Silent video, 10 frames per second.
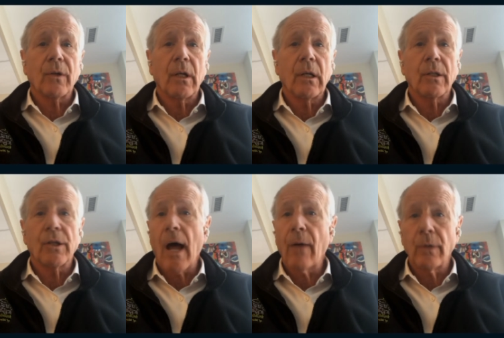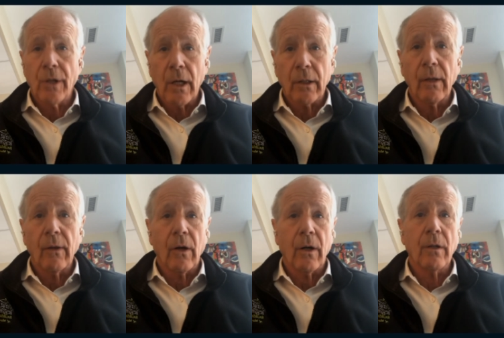that he is not rejecting
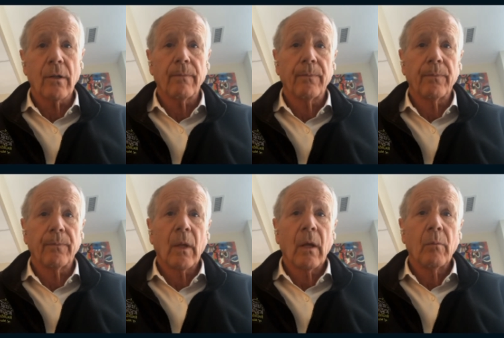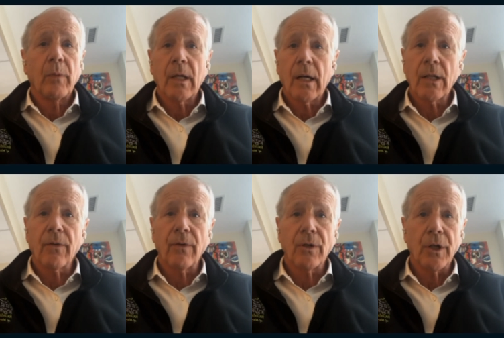the heart
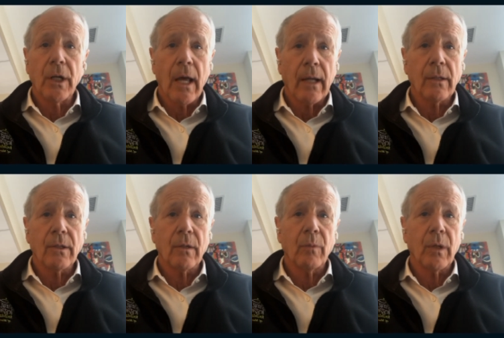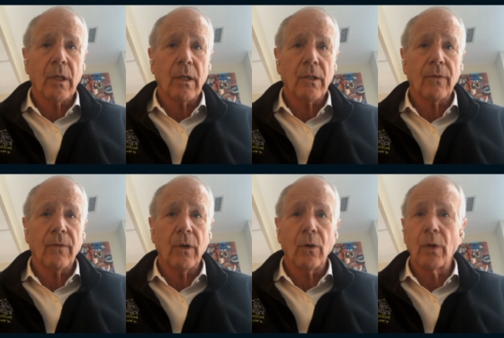because of the gene edits and because of
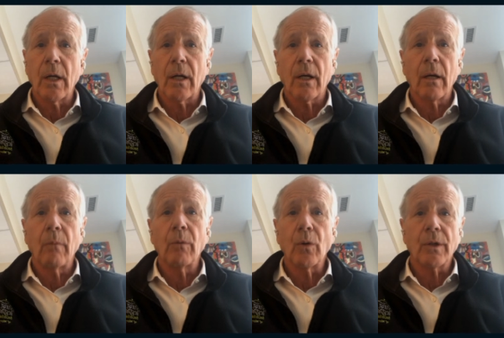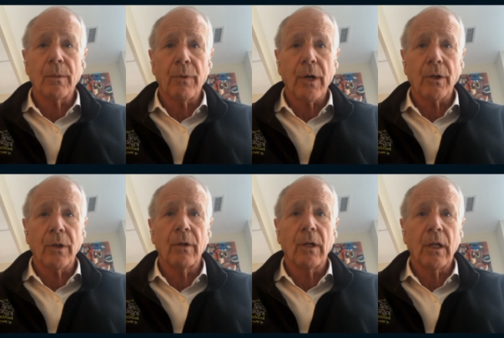the unique immune
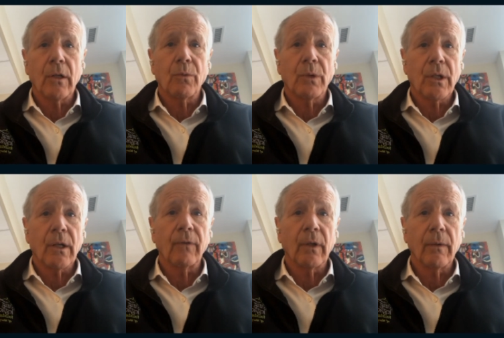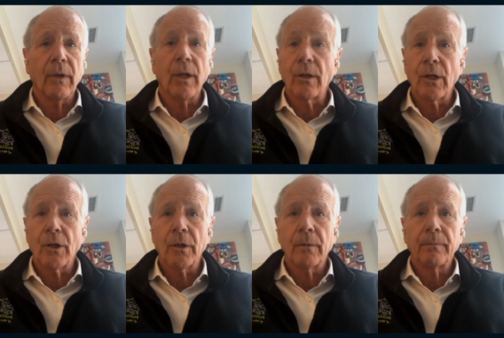suppression that he is receiving in
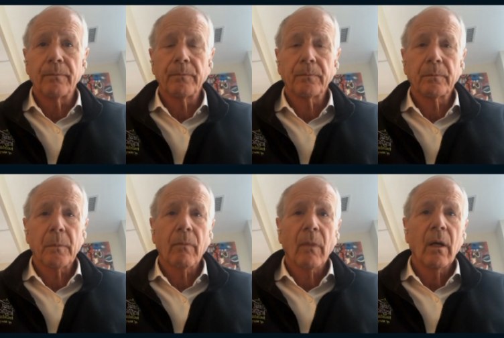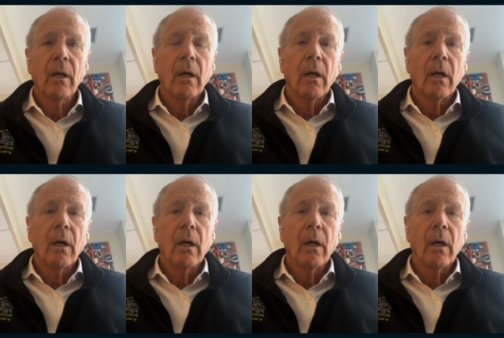addition. Mm-hmm.